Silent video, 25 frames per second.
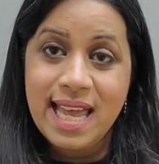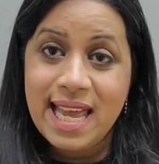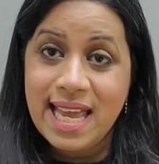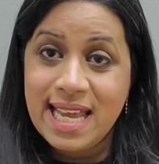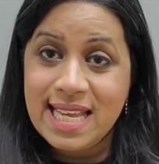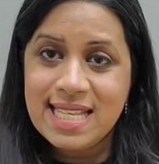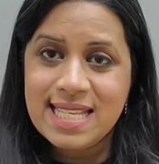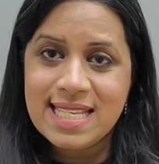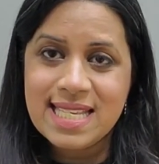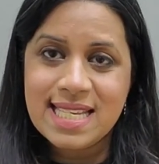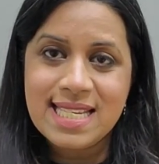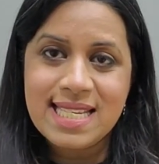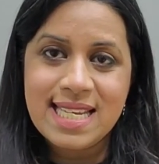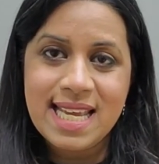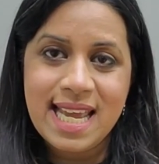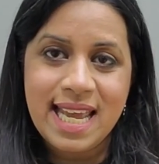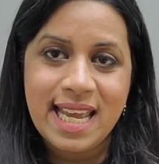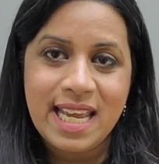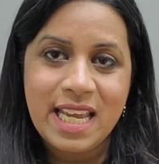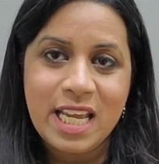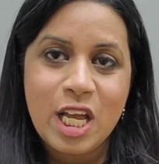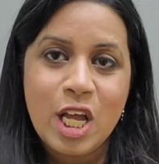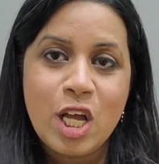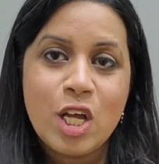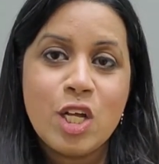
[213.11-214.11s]
It's a
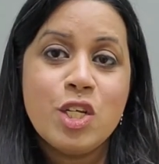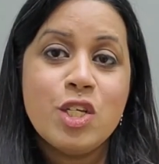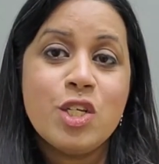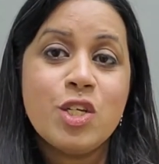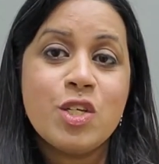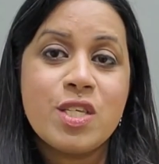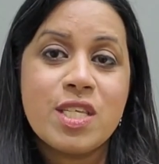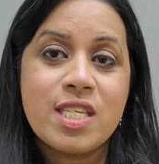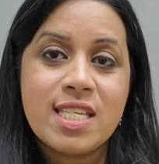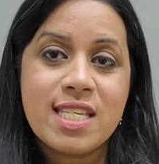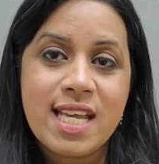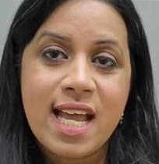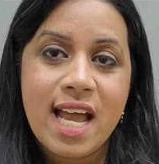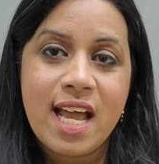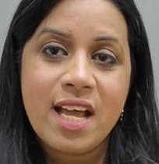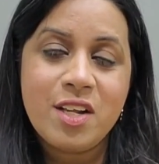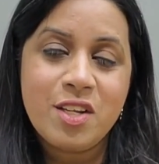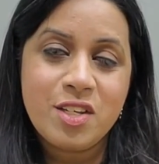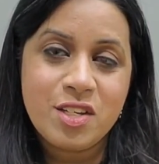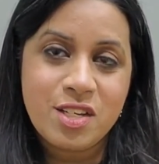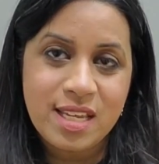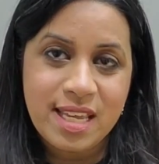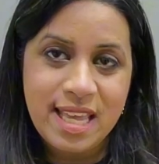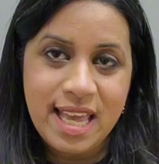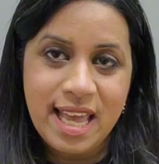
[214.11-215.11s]
day to
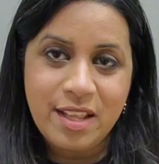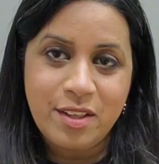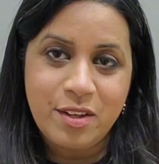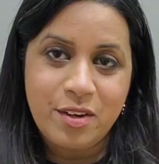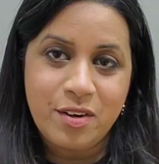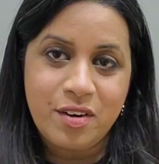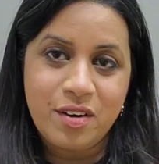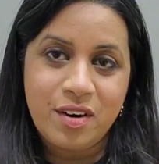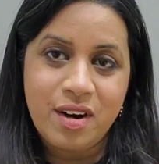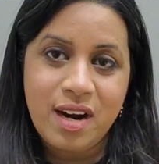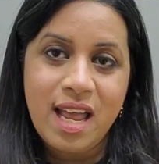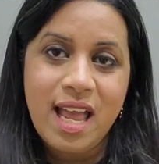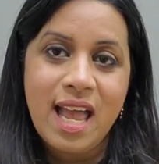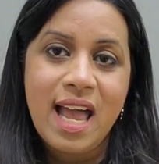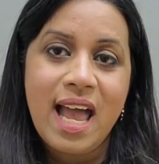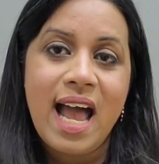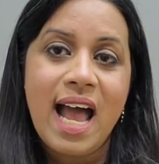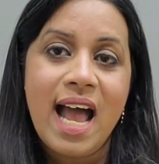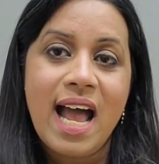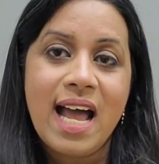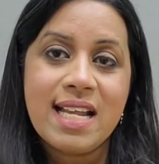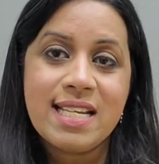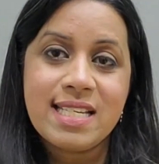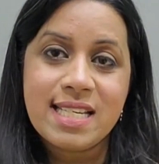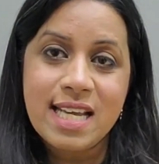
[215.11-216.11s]
stand together
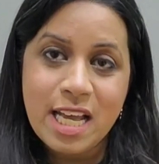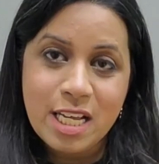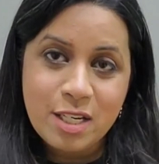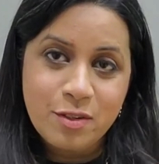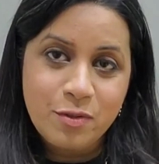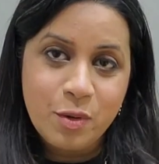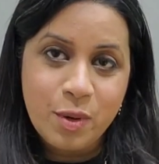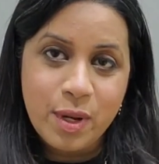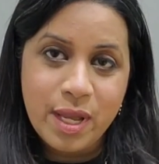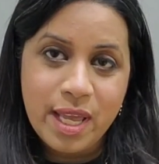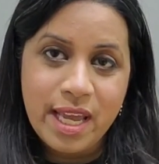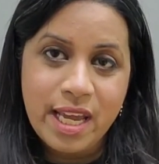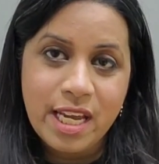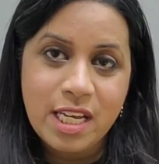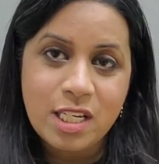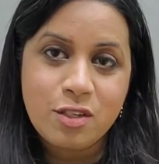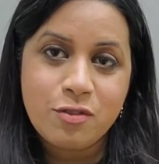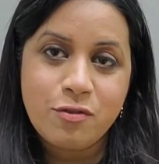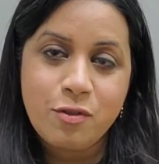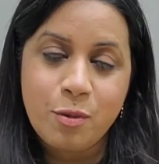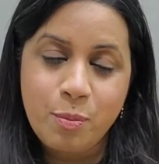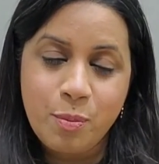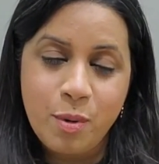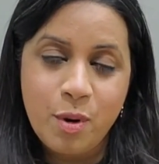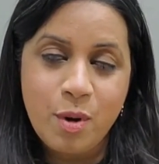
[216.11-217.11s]
and advocate
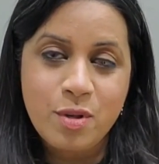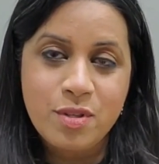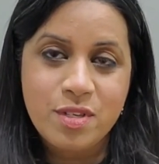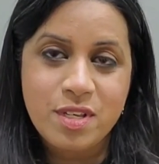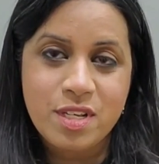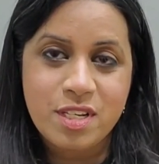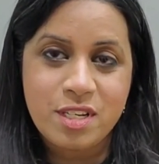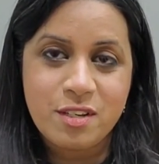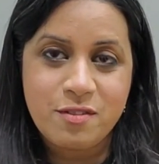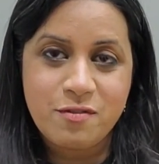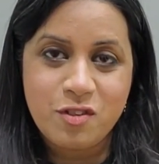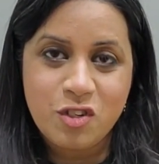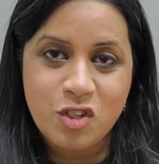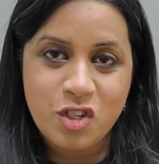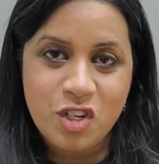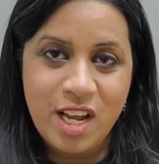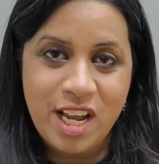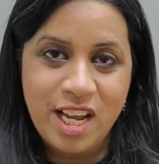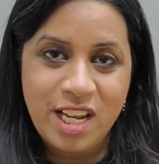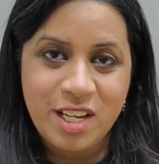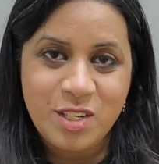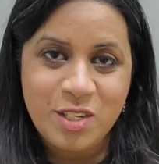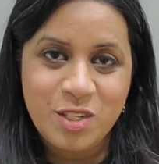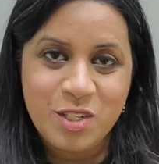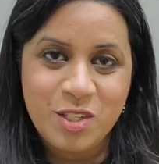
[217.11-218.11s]
for positive
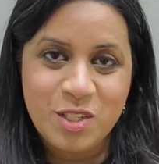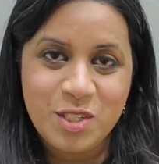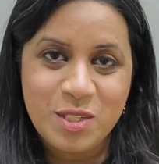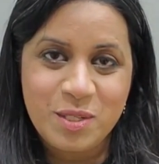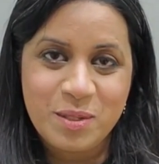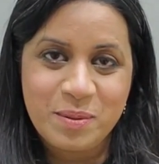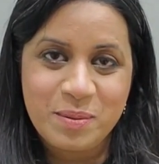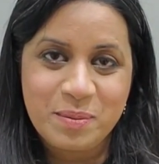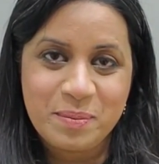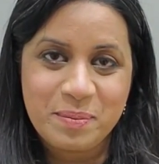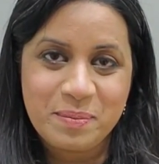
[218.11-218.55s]
change.